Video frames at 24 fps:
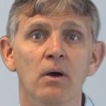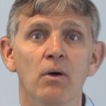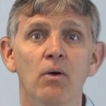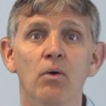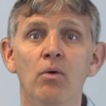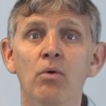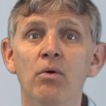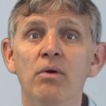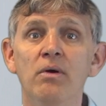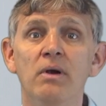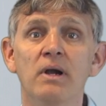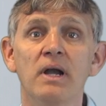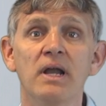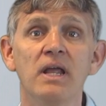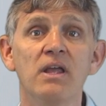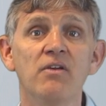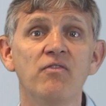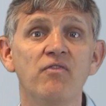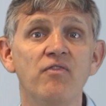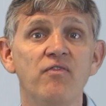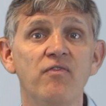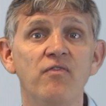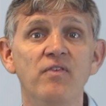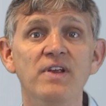Or
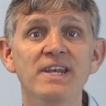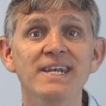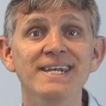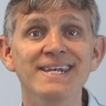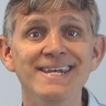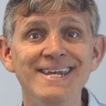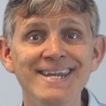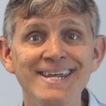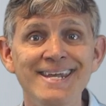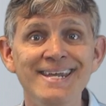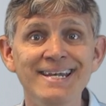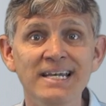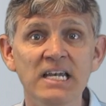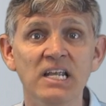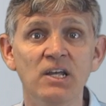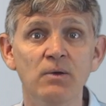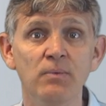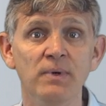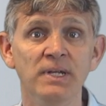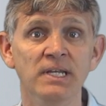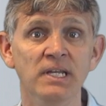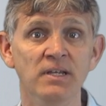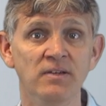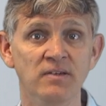if we need
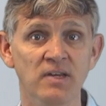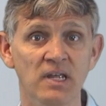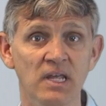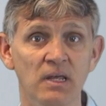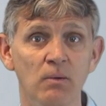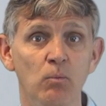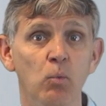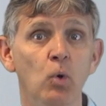liquidity,